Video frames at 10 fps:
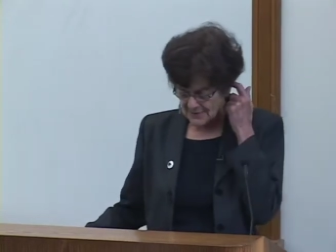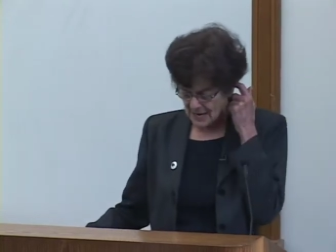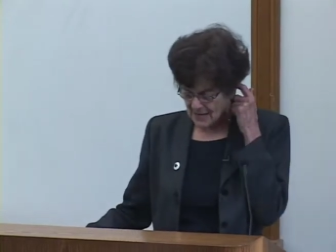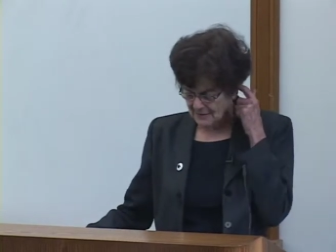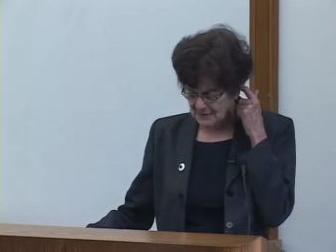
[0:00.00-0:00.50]

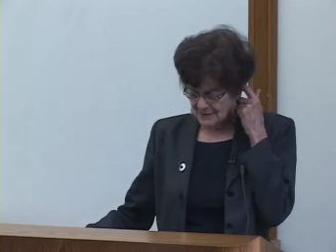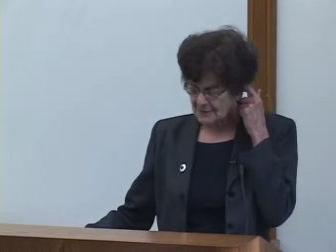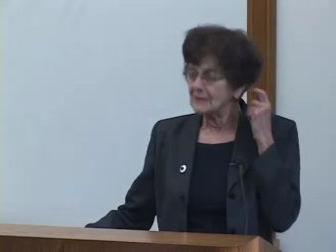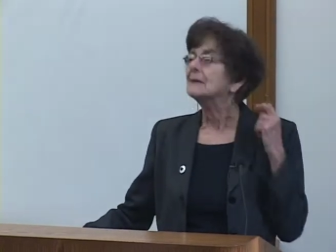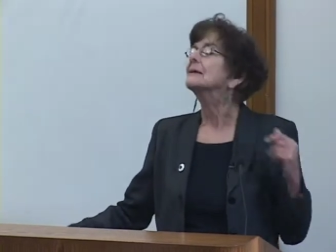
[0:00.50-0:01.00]
that
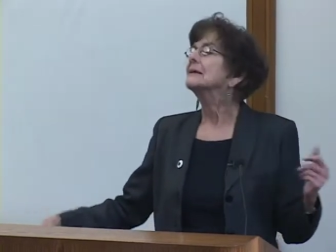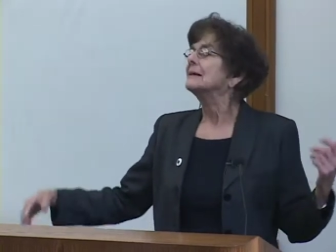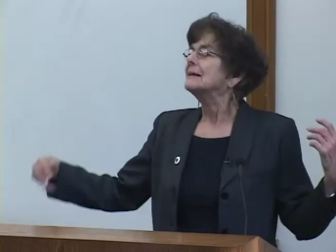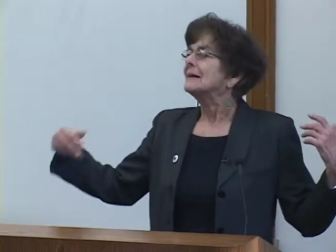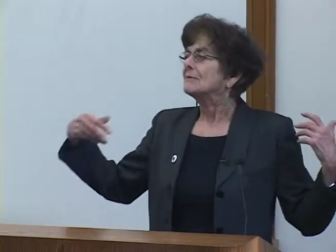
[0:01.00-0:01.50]
the
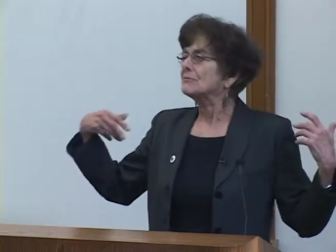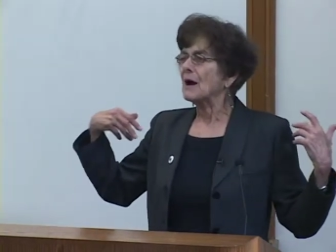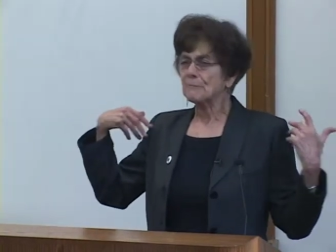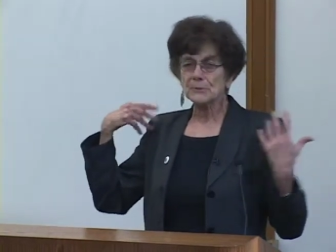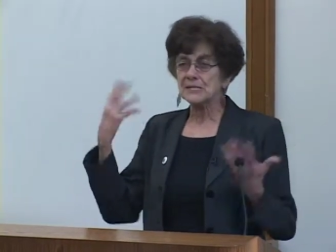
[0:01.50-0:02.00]

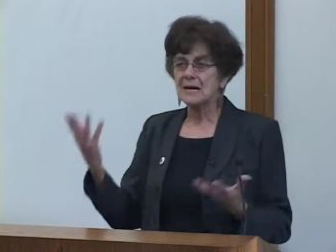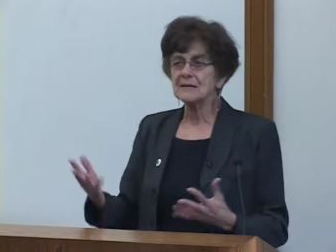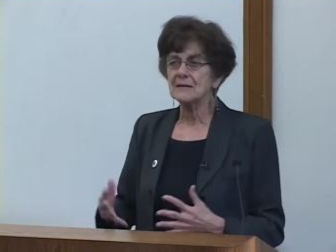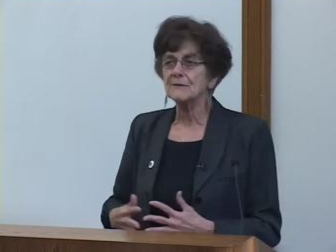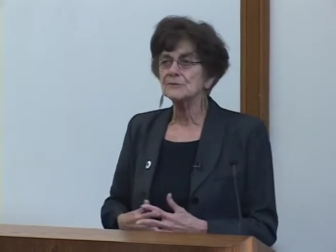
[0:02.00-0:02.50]

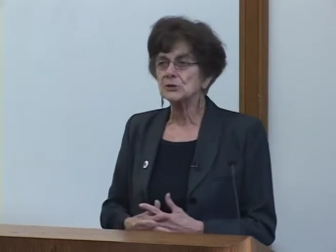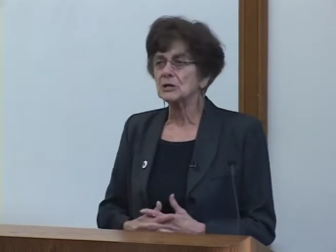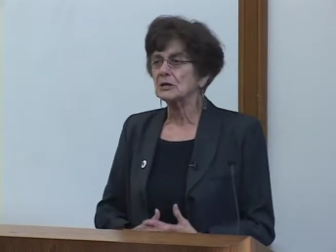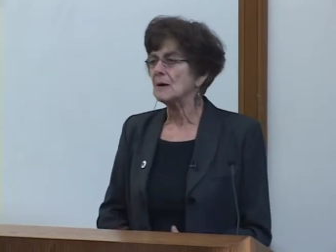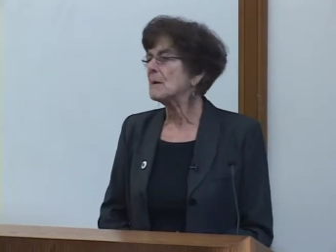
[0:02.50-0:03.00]
representatives
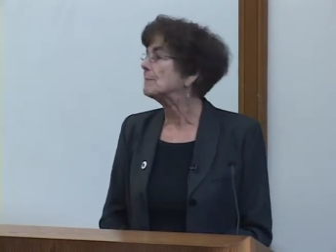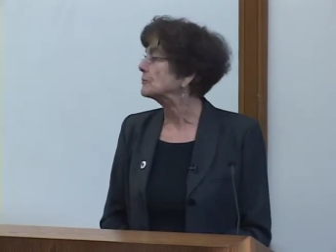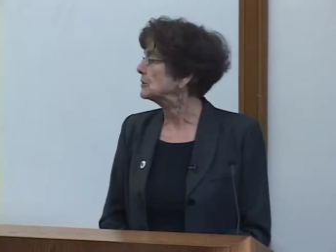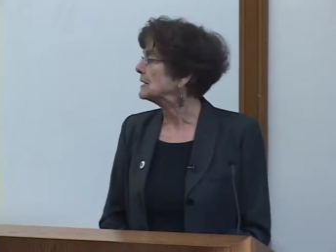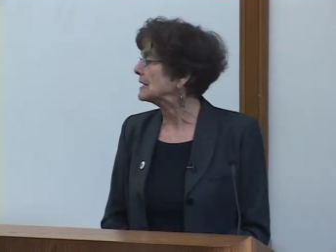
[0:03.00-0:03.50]
should come up
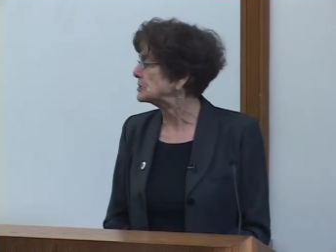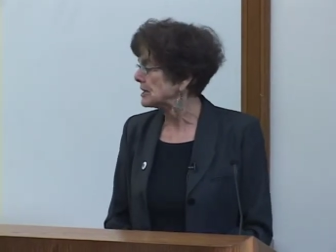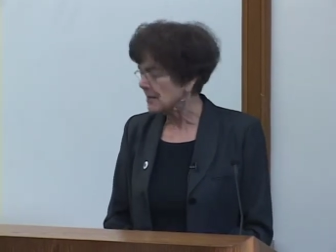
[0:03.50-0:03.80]
for election